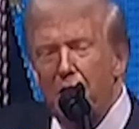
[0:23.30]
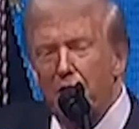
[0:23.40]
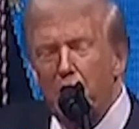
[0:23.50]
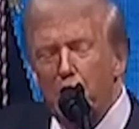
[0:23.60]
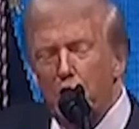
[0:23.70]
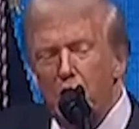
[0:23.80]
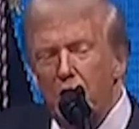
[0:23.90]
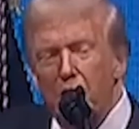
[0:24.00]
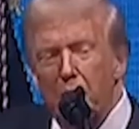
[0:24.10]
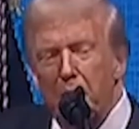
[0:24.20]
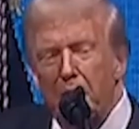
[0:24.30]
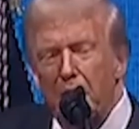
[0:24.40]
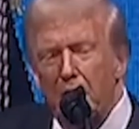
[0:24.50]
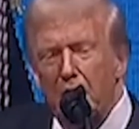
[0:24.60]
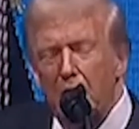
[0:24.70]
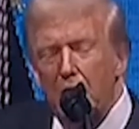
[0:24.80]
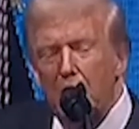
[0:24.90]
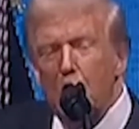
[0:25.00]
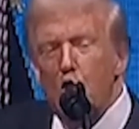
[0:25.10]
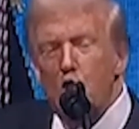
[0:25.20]
Africa shouldn't even be in the
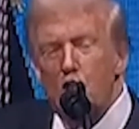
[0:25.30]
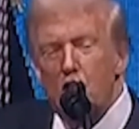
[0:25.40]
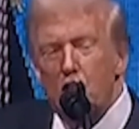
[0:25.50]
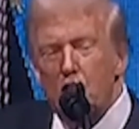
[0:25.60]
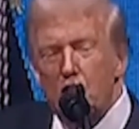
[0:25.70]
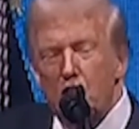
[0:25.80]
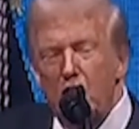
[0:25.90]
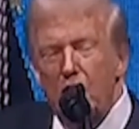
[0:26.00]
G's